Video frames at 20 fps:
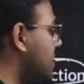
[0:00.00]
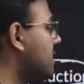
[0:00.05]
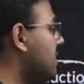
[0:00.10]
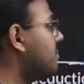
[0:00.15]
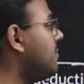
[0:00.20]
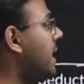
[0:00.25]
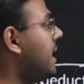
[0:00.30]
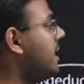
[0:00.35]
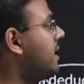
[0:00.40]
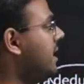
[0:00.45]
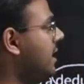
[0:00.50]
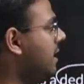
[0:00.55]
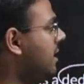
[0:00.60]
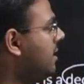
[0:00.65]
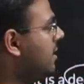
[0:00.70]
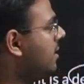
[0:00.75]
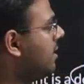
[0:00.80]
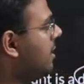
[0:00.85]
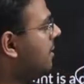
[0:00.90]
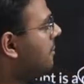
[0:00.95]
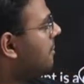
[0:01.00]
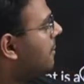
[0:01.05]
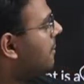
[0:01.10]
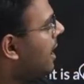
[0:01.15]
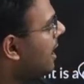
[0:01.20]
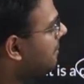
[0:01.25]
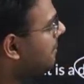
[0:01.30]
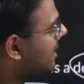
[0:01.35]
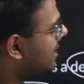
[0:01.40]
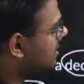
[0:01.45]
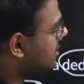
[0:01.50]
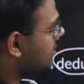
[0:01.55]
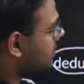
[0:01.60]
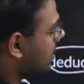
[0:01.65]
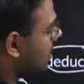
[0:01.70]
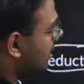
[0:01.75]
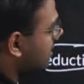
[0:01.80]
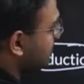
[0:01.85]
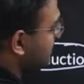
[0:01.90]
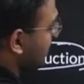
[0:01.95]
this by D. Mark price is
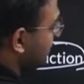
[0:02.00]
what?